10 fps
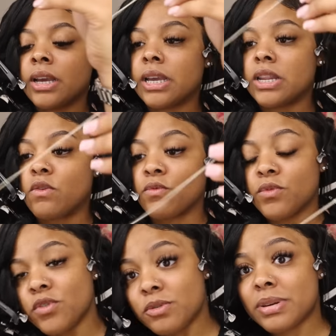In the
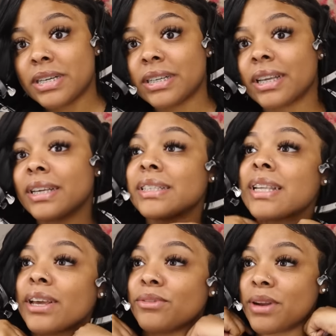rule book, it
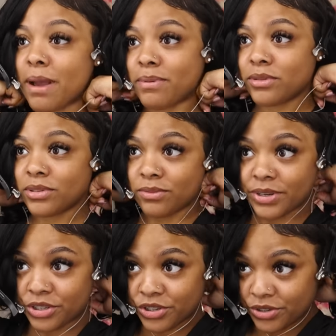say you're not supposed to
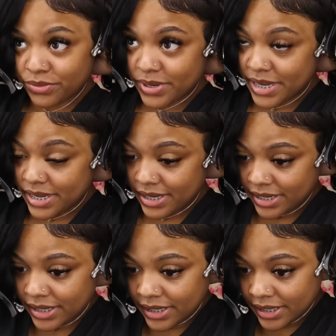wear jewelry
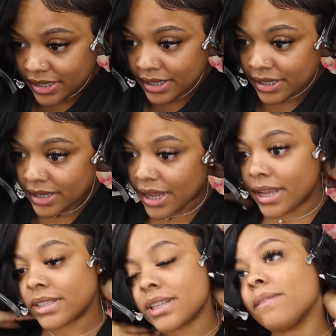
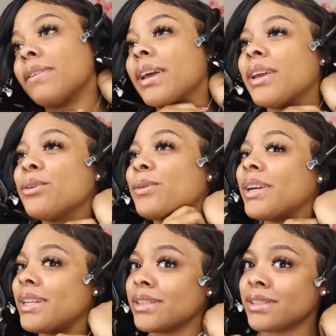except for
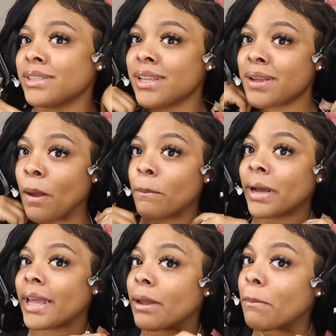earrings.
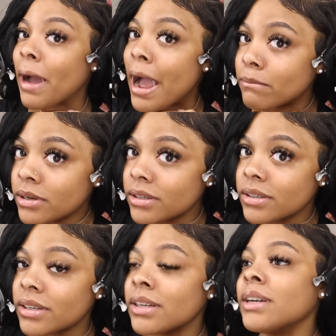But in my
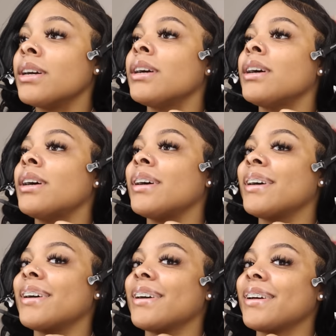book,
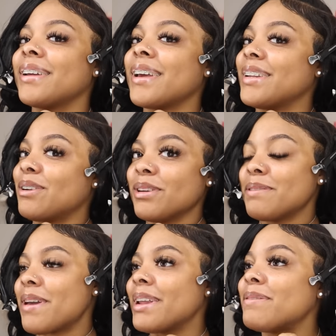and don't
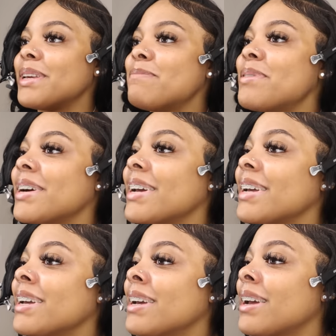get mad at me,
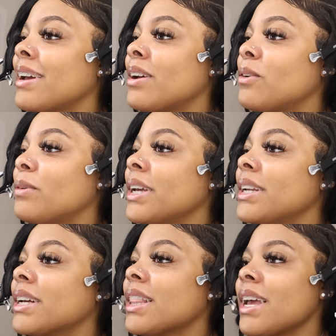but we in
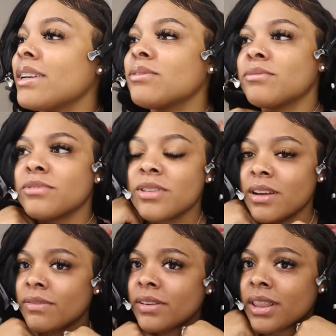the classroom, so
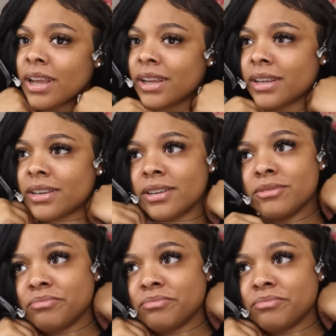I feel like